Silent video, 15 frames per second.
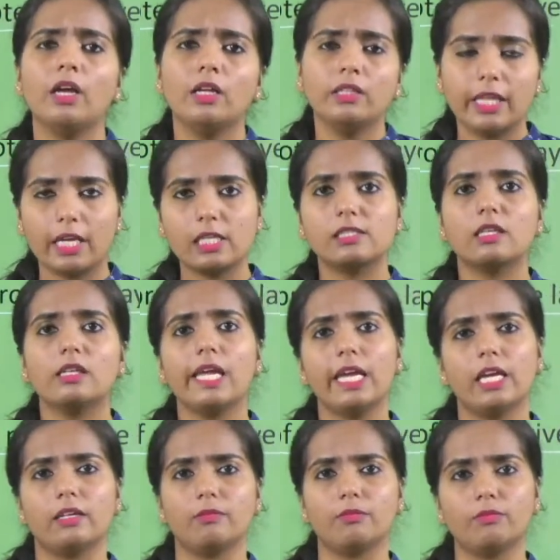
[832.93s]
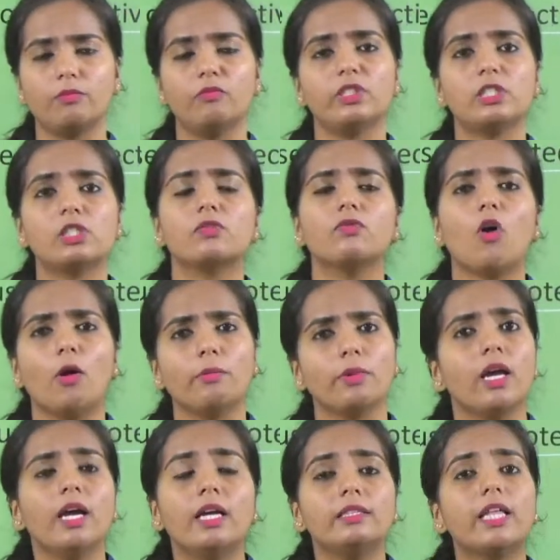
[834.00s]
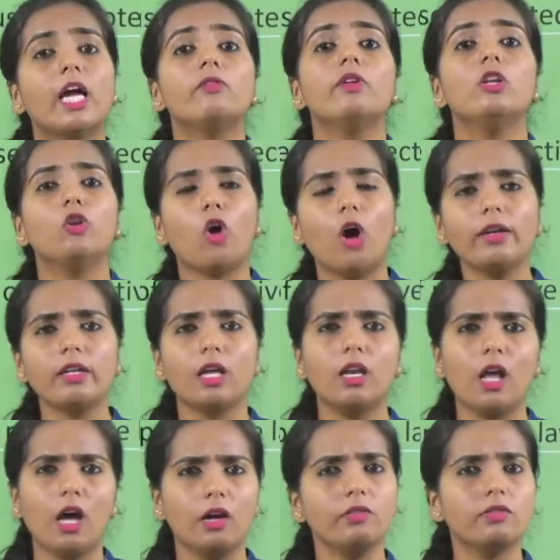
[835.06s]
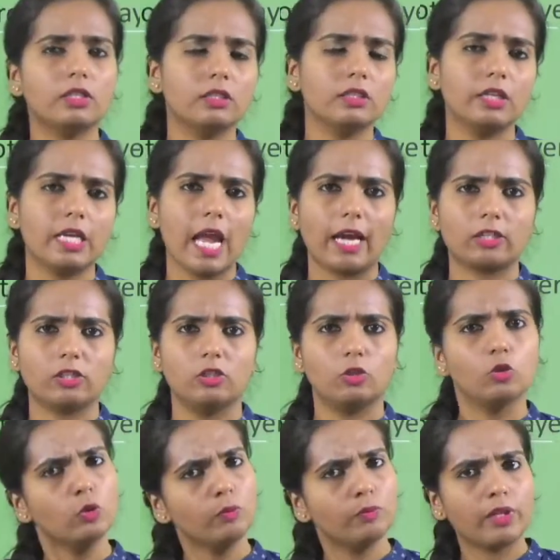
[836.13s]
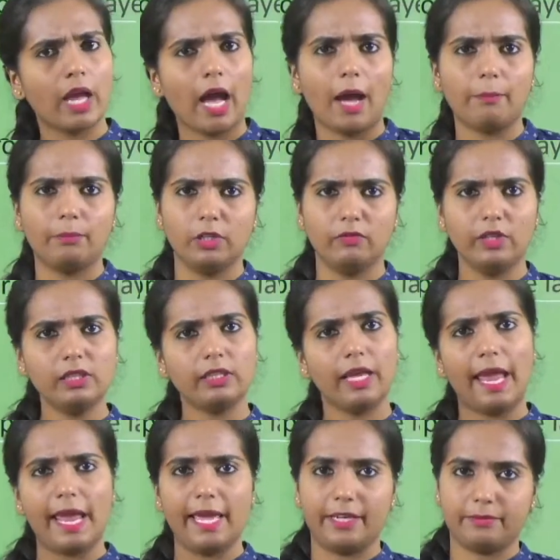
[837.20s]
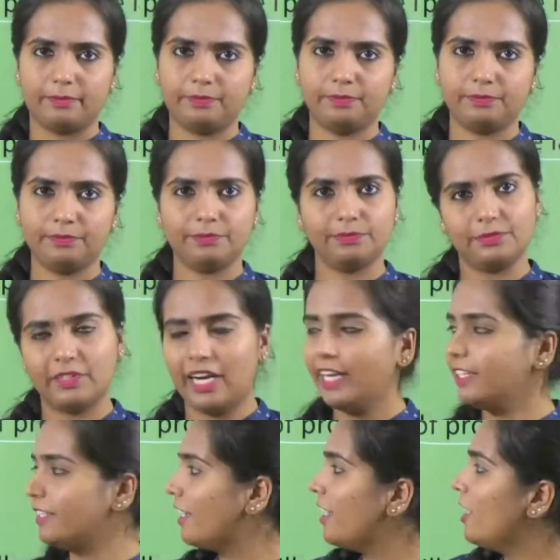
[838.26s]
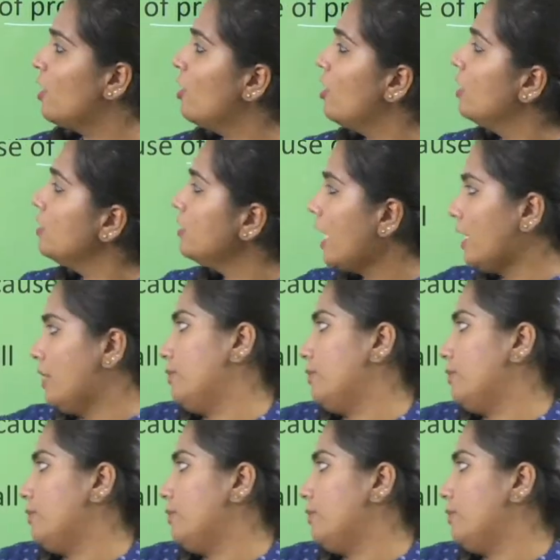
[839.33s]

There is a layer which is formed that will not allow the reaction to happen with air, right? Then